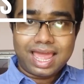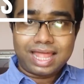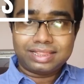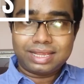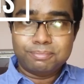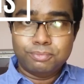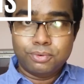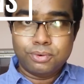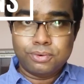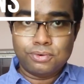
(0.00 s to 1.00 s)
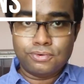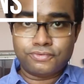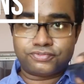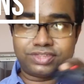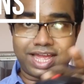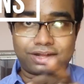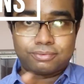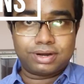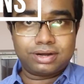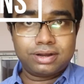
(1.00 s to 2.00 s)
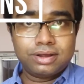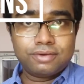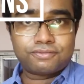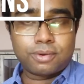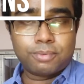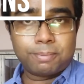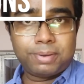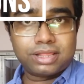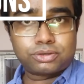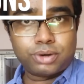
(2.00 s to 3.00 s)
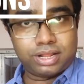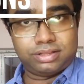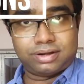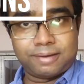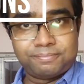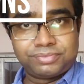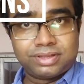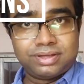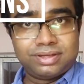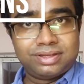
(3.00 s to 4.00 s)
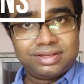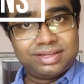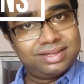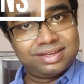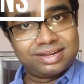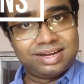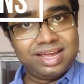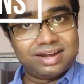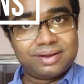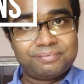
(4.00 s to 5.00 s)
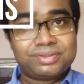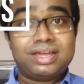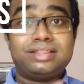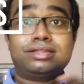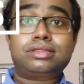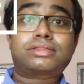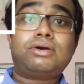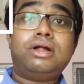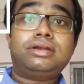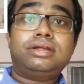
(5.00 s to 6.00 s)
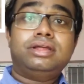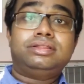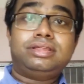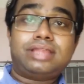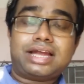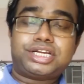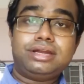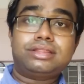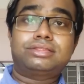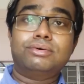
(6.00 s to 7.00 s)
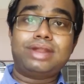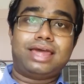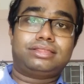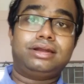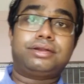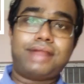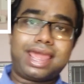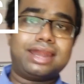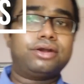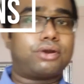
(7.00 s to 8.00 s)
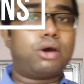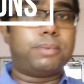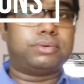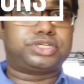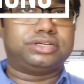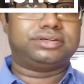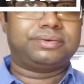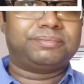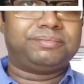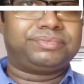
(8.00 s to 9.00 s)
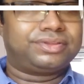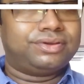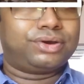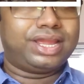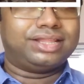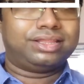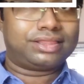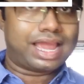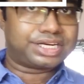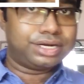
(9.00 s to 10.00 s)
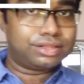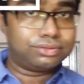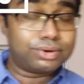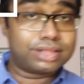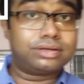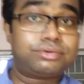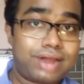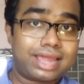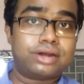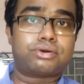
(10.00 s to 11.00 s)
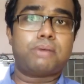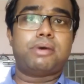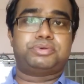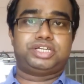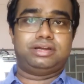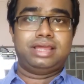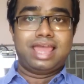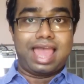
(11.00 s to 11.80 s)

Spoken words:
And then move that one from one place to another. Clear? This action is known as the drag and drop option. Okay, this action is known as the drag and drop option.